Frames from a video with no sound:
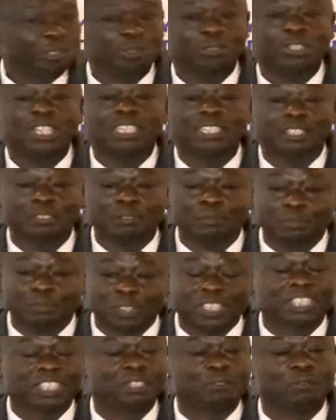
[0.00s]
so that
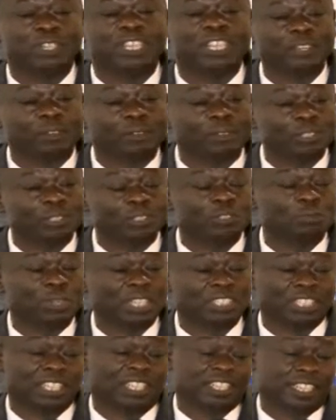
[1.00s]
effectively the
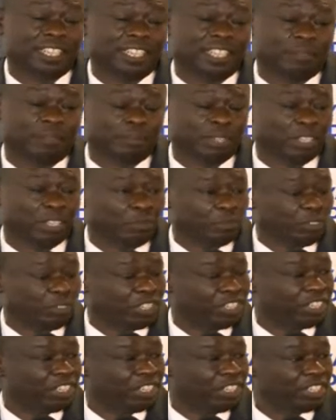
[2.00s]
consumers can get the
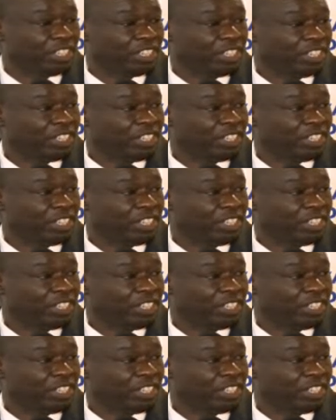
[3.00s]
benefit.